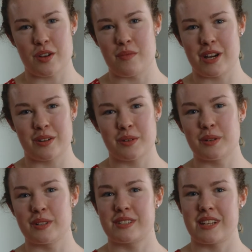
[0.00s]
on my
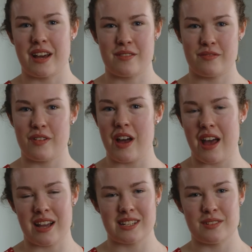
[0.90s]
course have
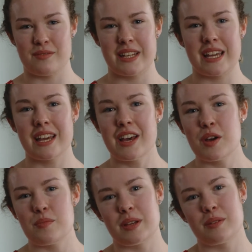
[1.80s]
actively
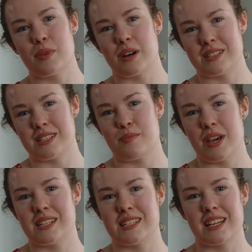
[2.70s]
been
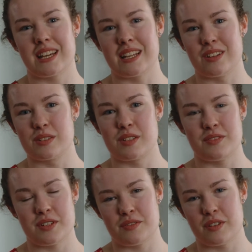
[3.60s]
participating in lots of
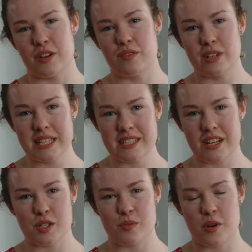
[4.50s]
different research